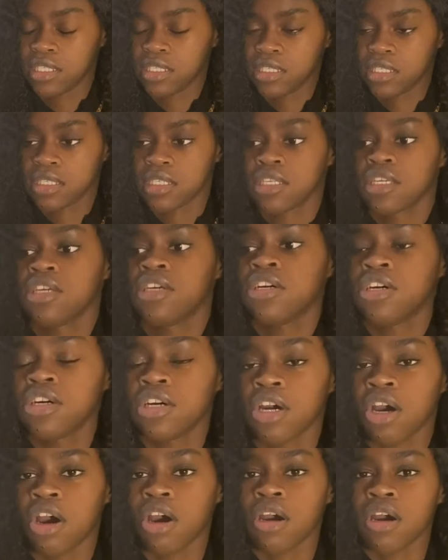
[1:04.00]
is
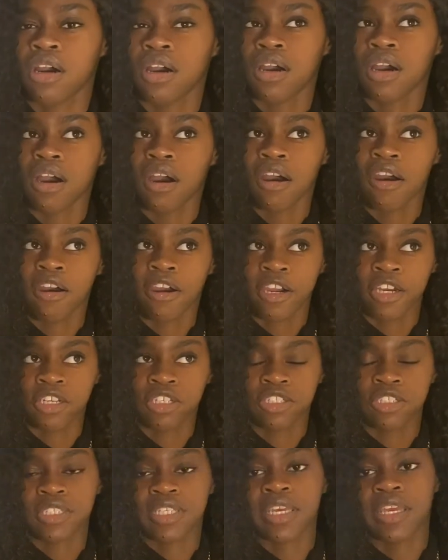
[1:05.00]
harder
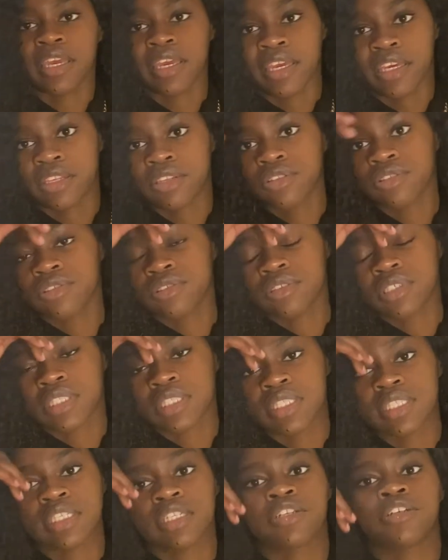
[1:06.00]
to handle,
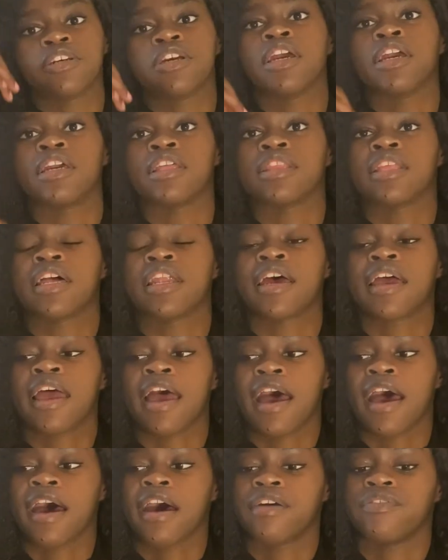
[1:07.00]
considering that I
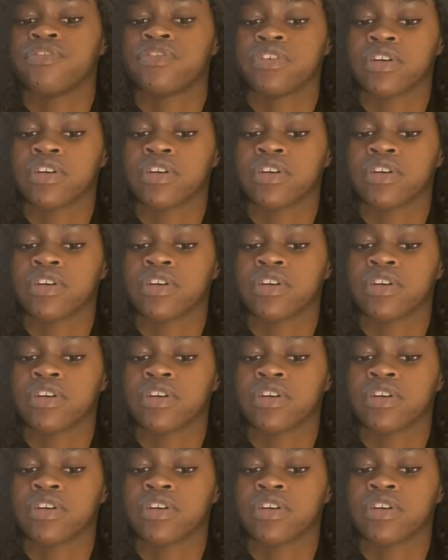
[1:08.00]
have